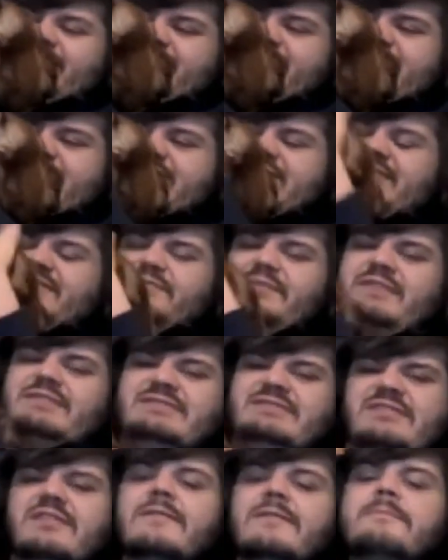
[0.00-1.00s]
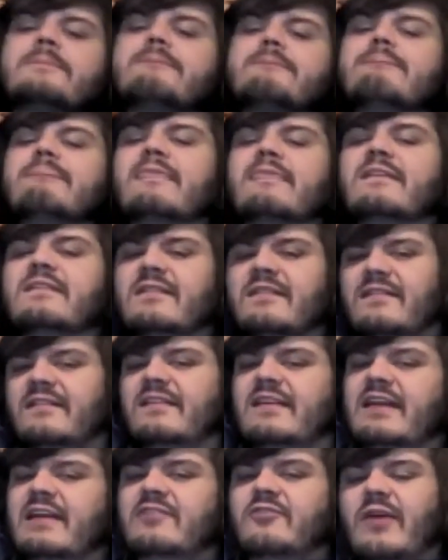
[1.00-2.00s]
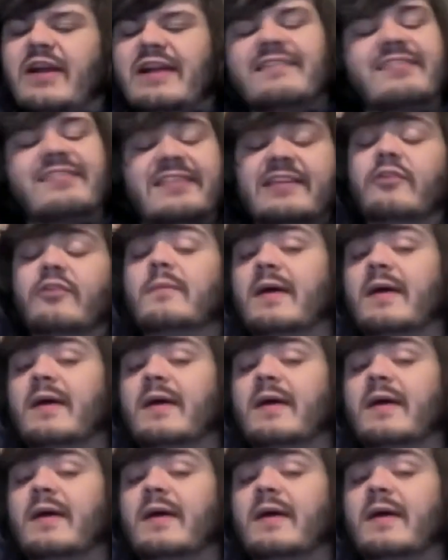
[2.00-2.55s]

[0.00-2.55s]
Yes, hello, bugs. It grants the civil